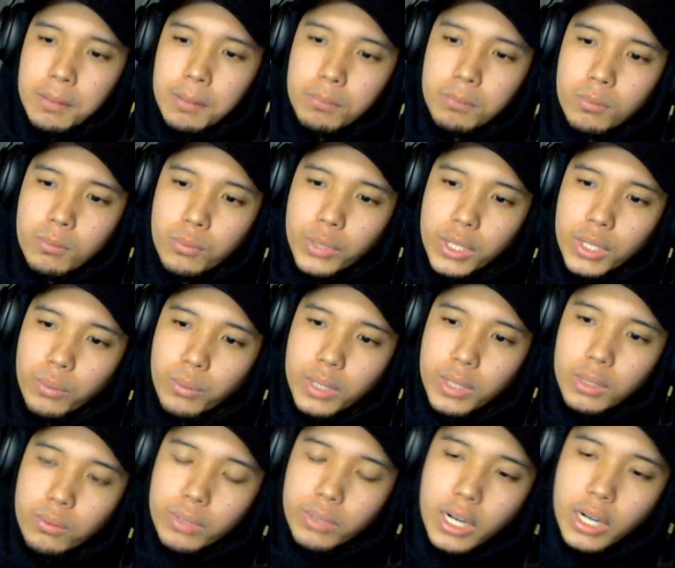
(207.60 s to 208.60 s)

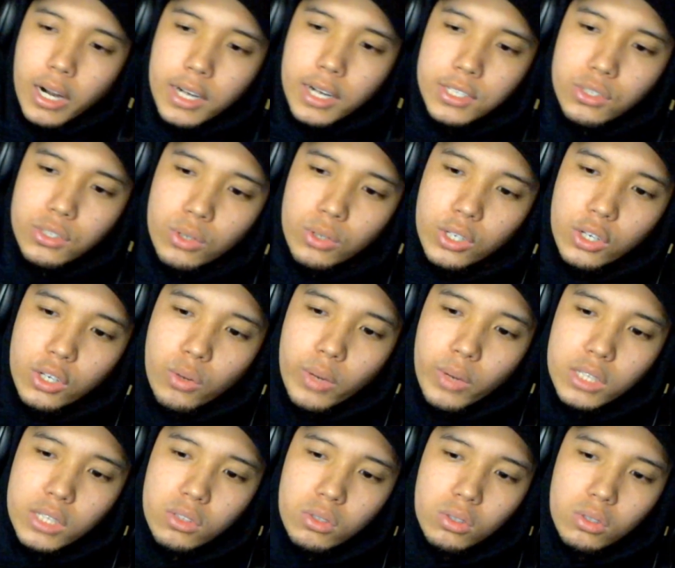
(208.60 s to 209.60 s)
With regards to her
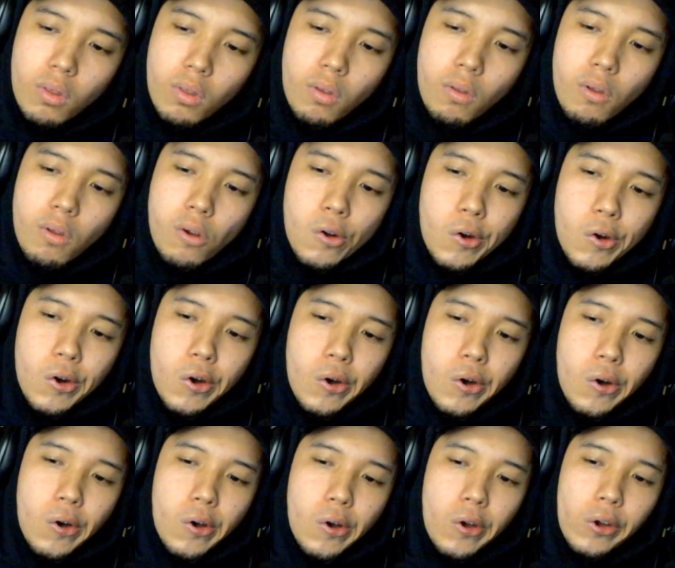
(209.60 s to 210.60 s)
cuento,
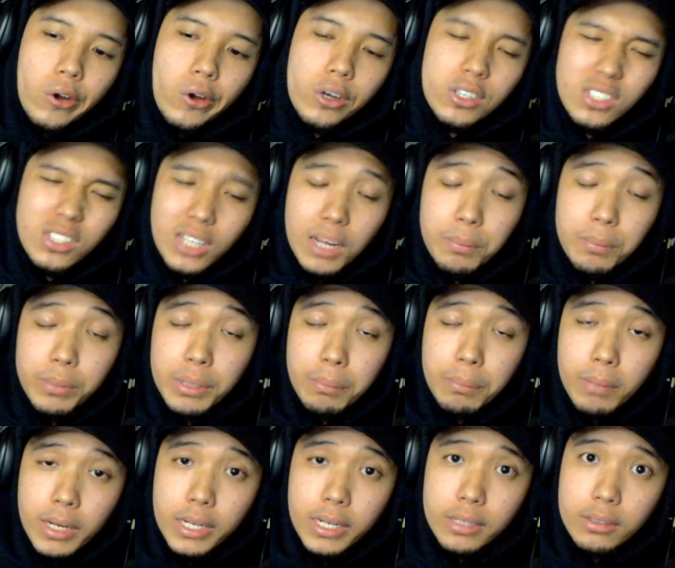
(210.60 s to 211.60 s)
uh, hers got pretty
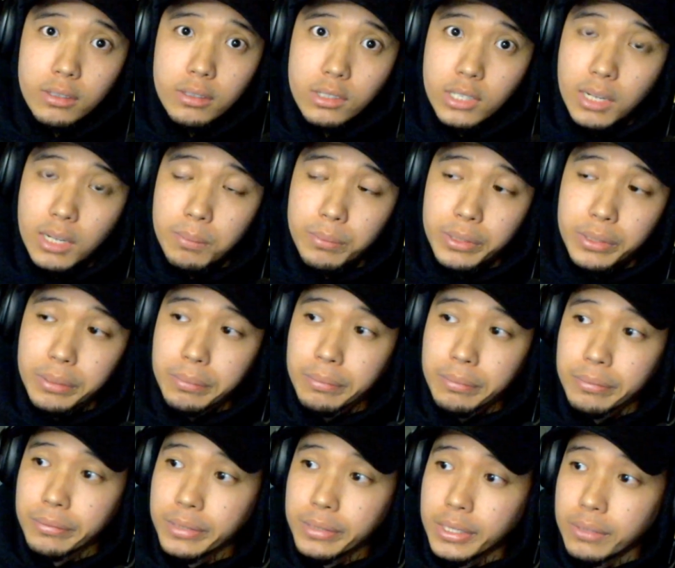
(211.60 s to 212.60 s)
bad. Hers got
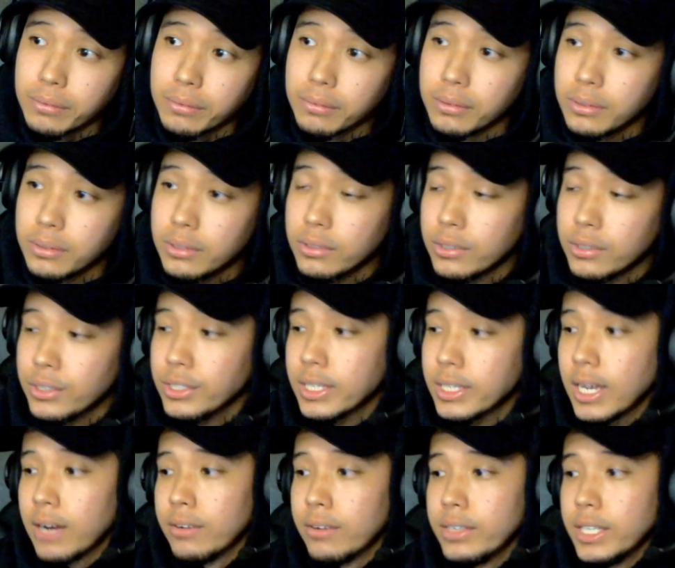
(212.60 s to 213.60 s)

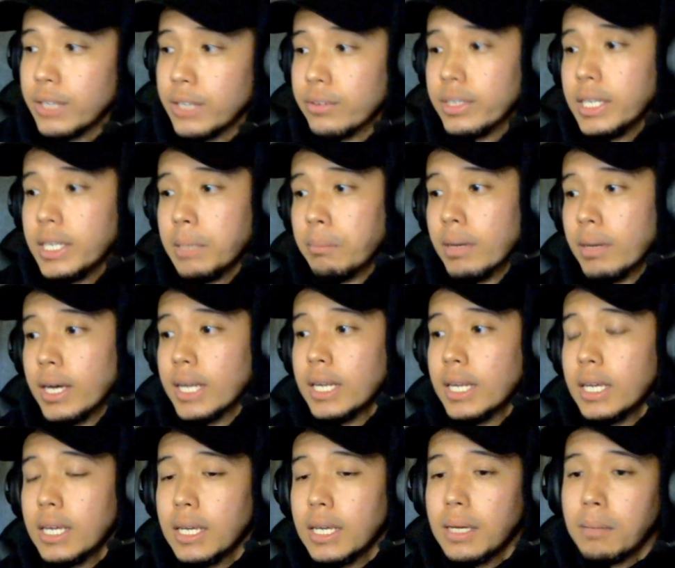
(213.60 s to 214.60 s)
really bad.
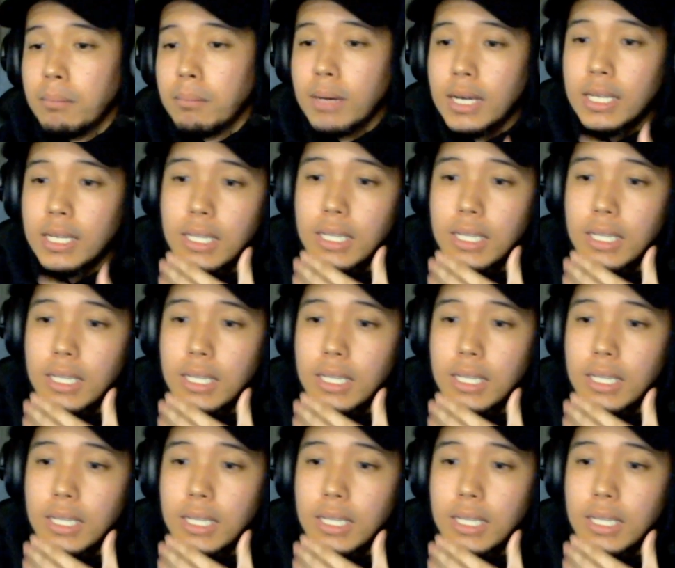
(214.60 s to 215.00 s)
But